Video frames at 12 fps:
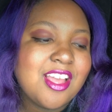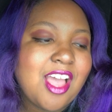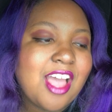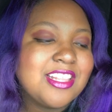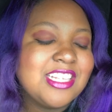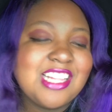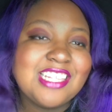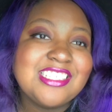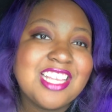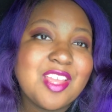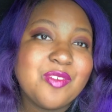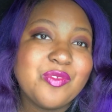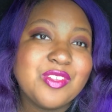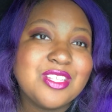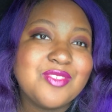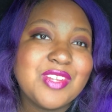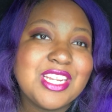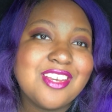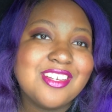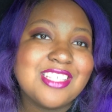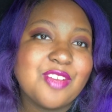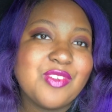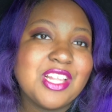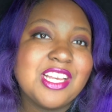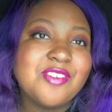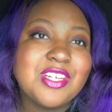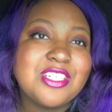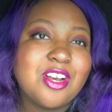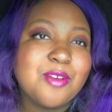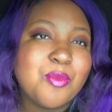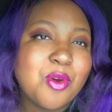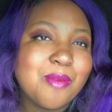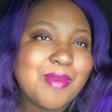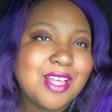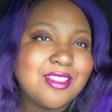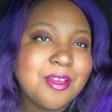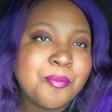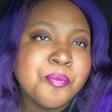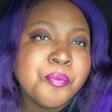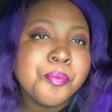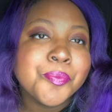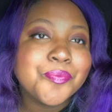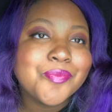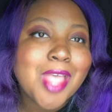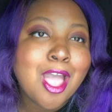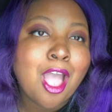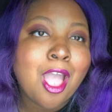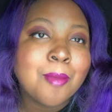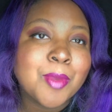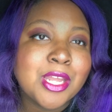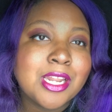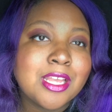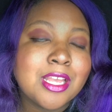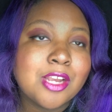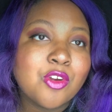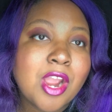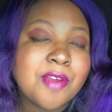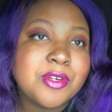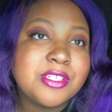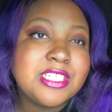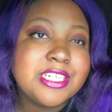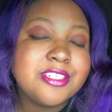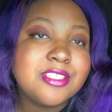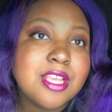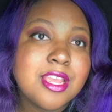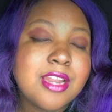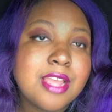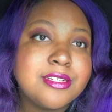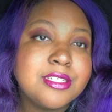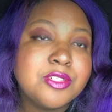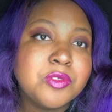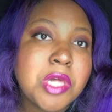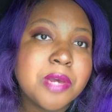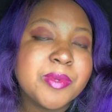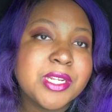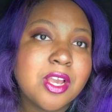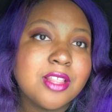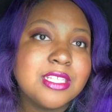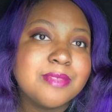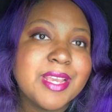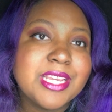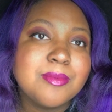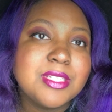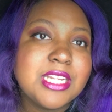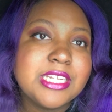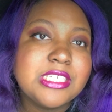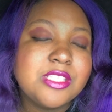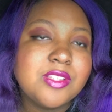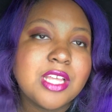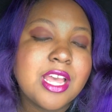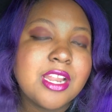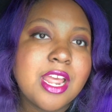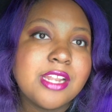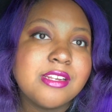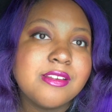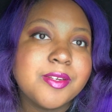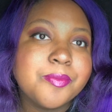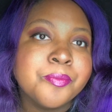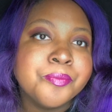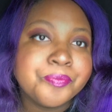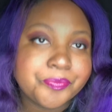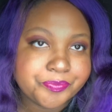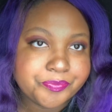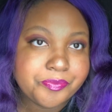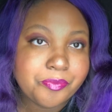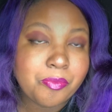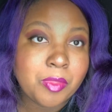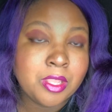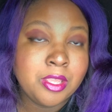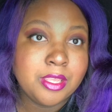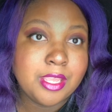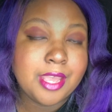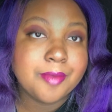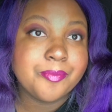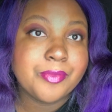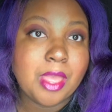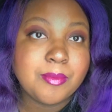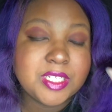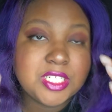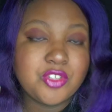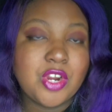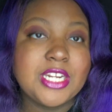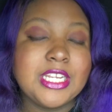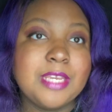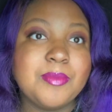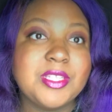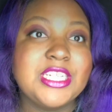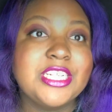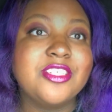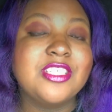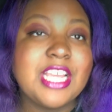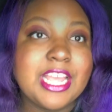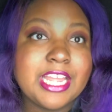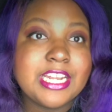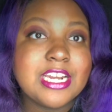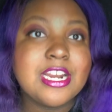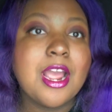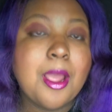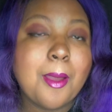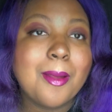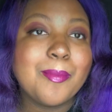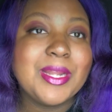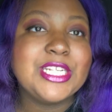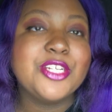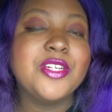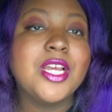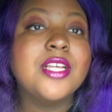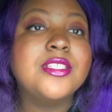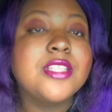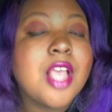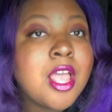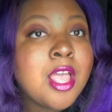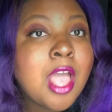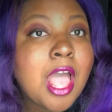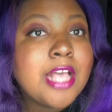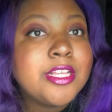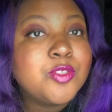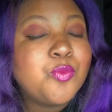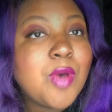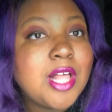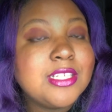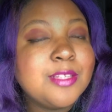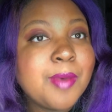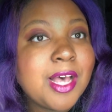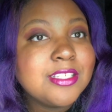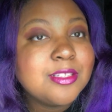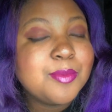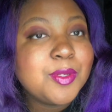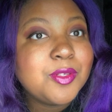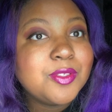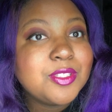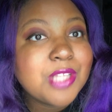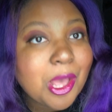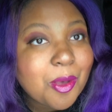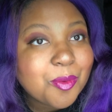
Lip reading: I think that's it for this video, because I feel like if I talk more about them, I'm gonna cry real tears, and I took too long putting on this makeup today to do that. And yeah, I'm just trying to keep the tears in my tear ducts as well as possible. So,